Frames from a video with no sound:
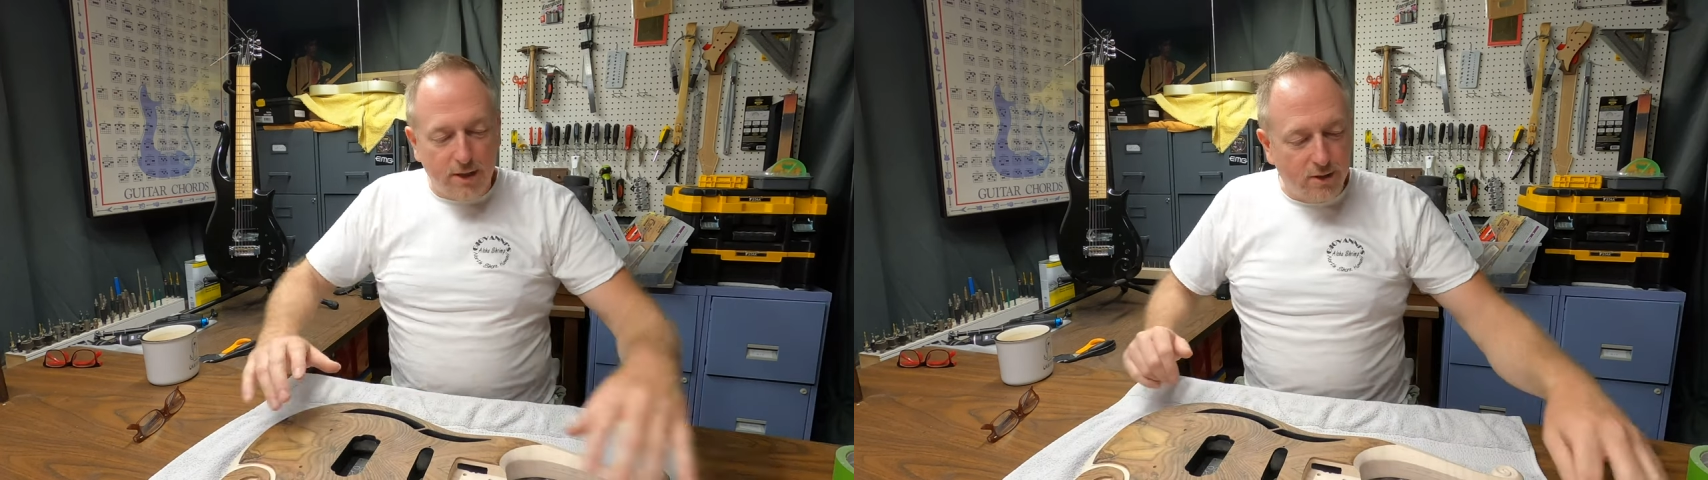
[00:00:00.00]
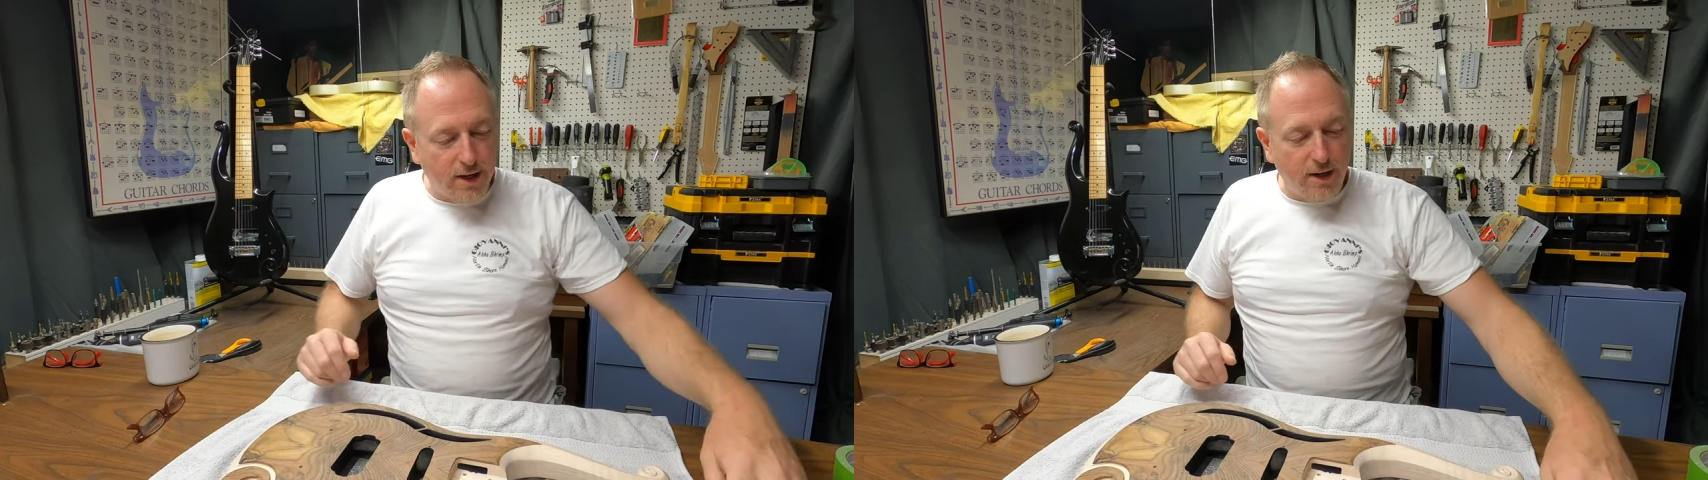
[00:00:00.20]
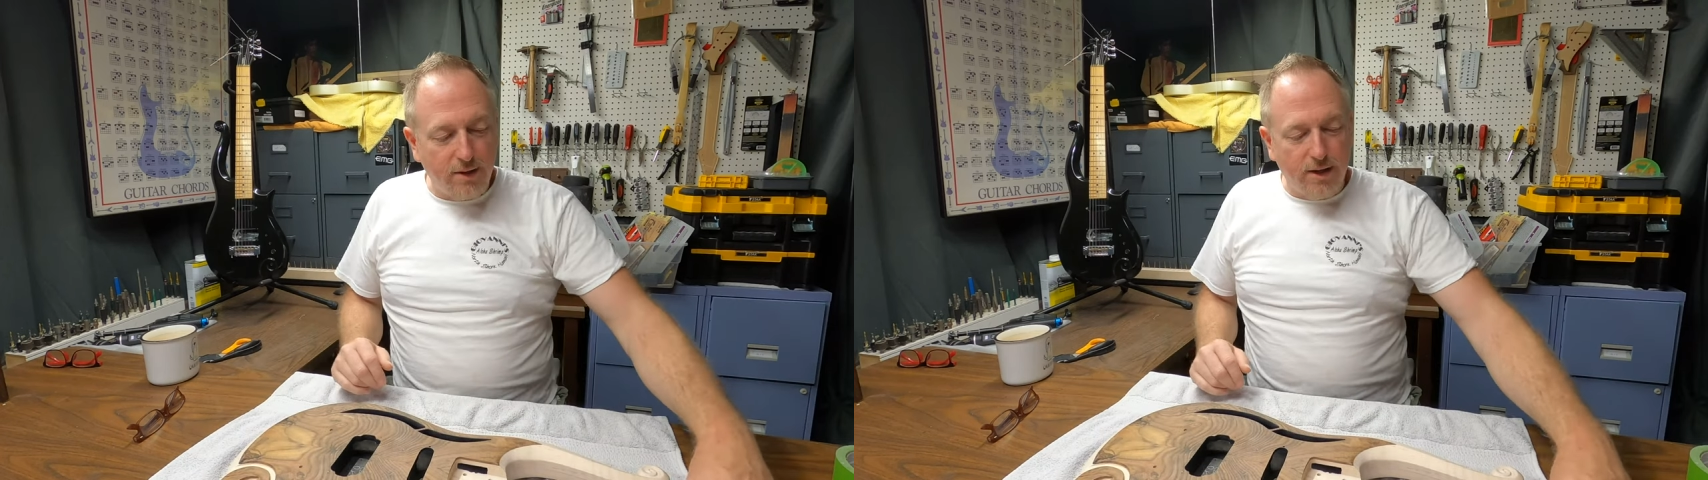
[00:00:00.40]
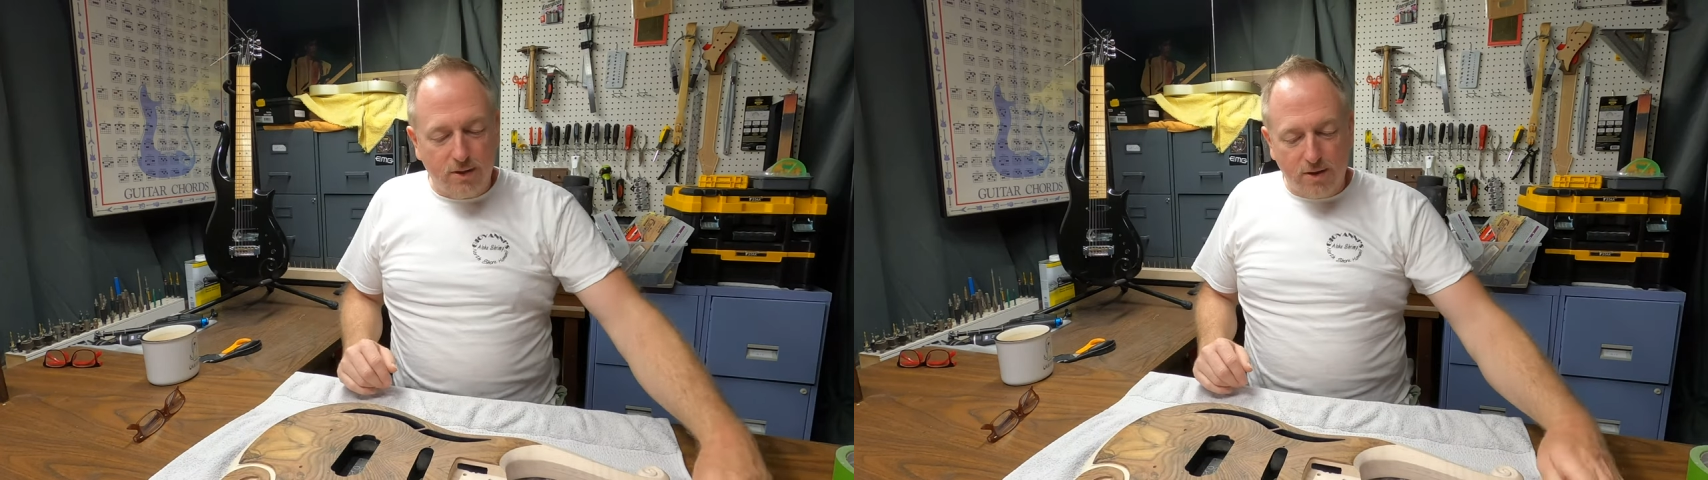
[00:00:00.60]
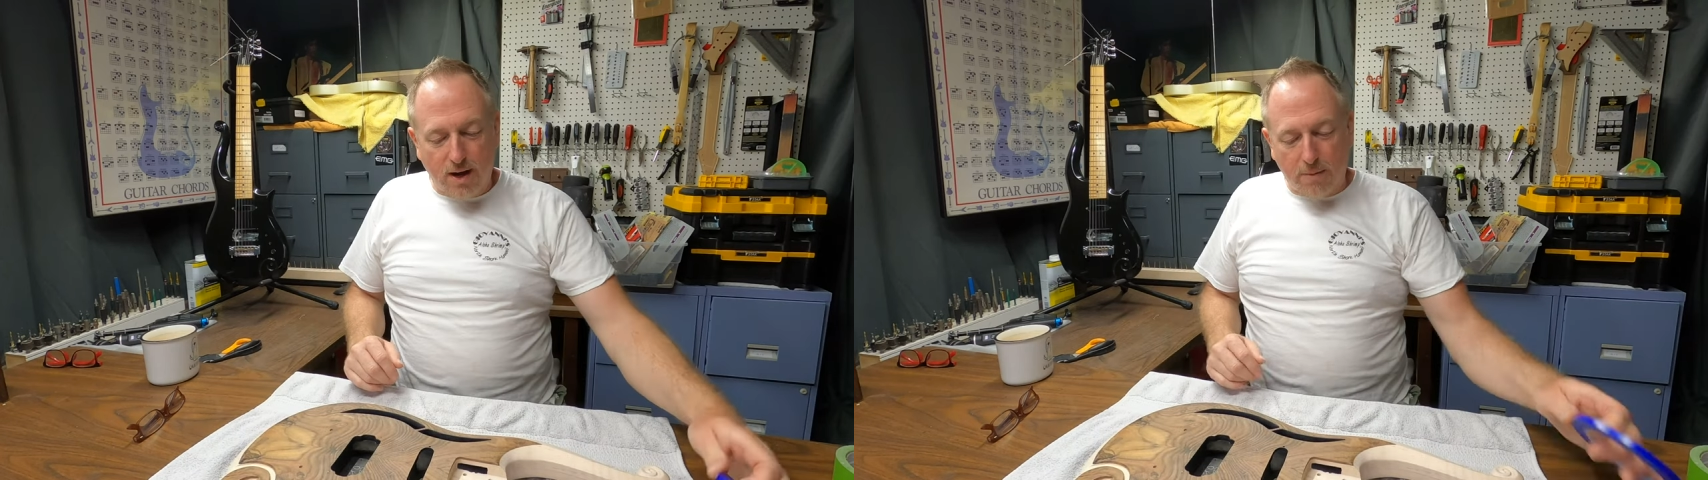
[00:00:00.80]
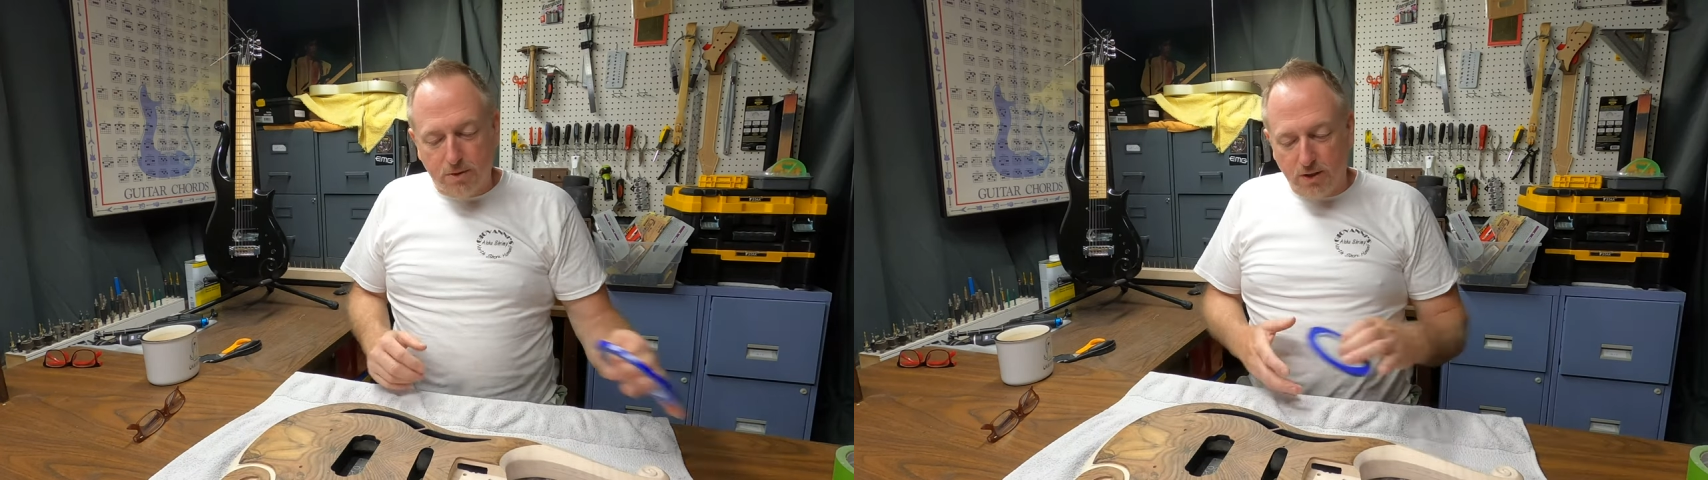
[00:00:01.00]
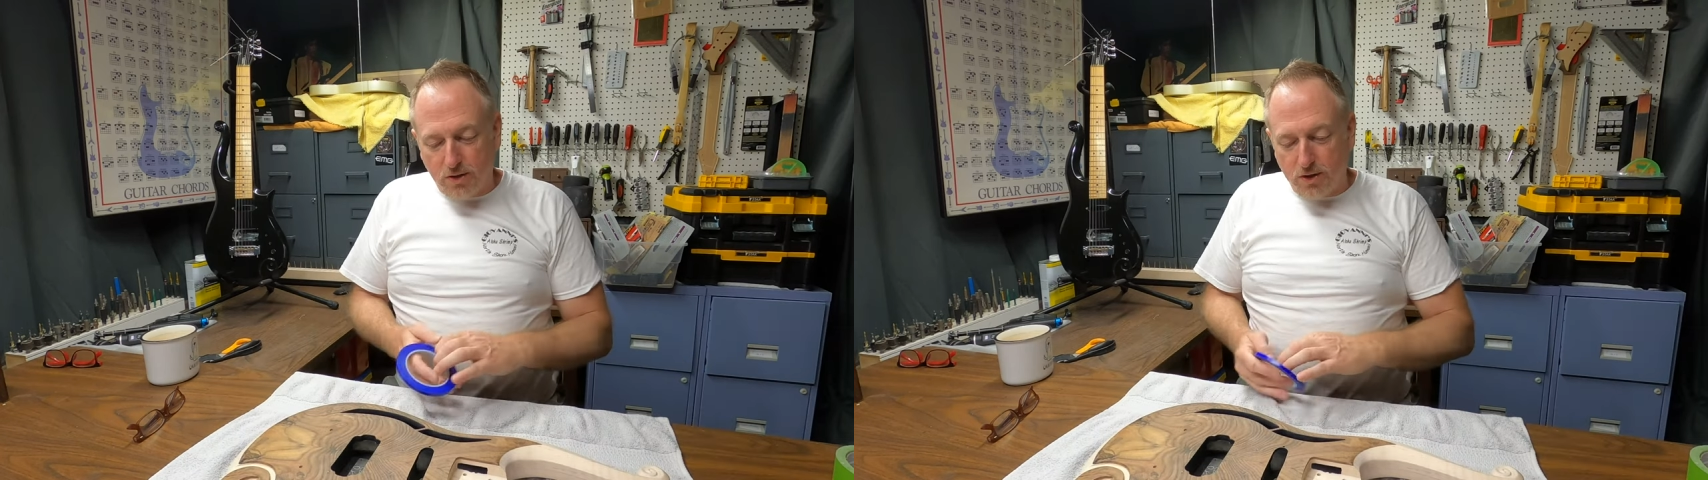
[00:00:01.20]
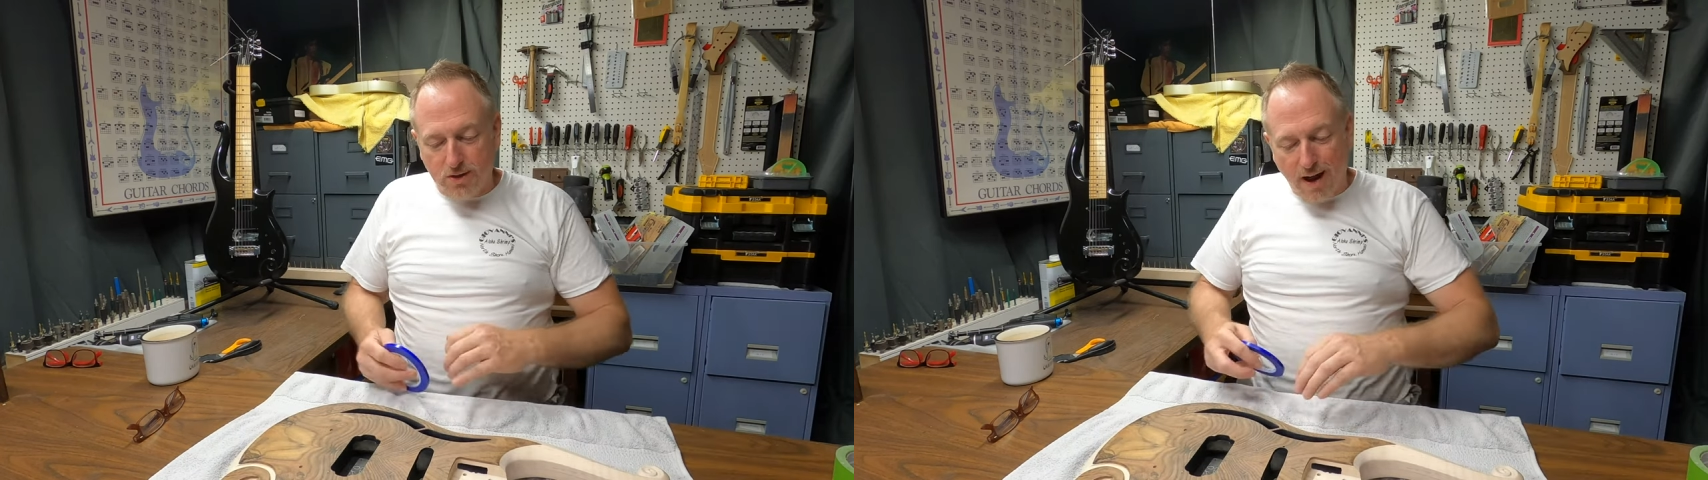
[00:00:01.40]
setting this up,
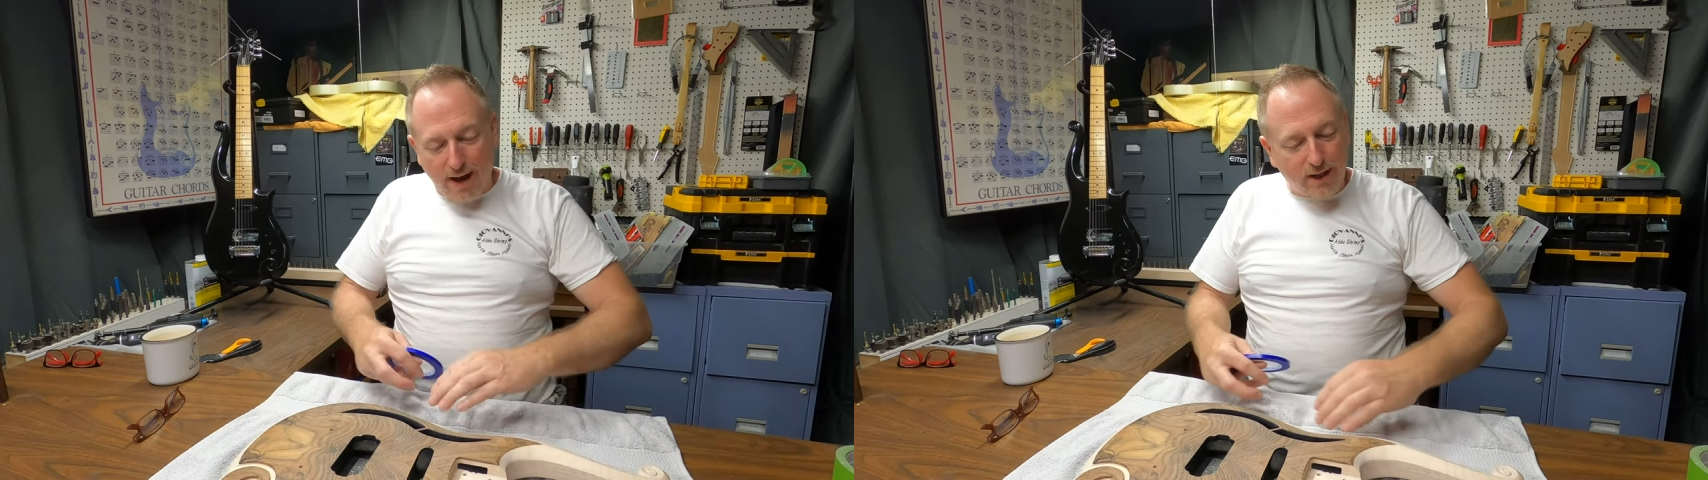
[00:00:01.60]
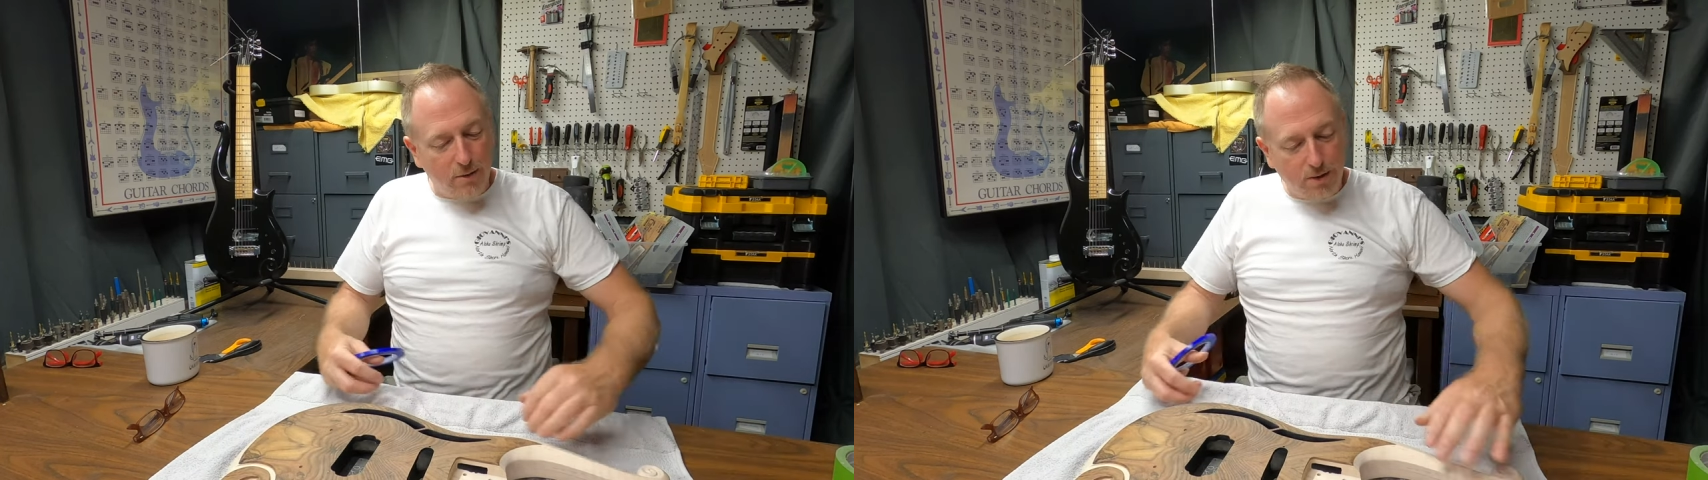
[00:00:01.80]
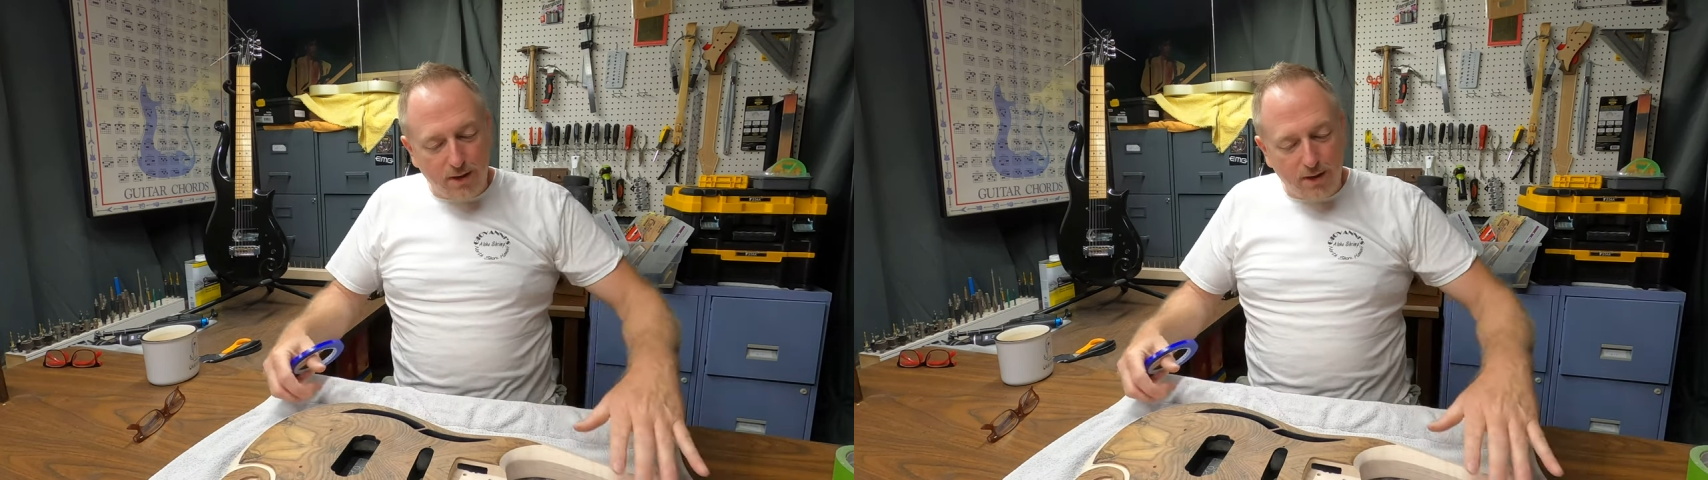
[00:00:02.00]
since there's not going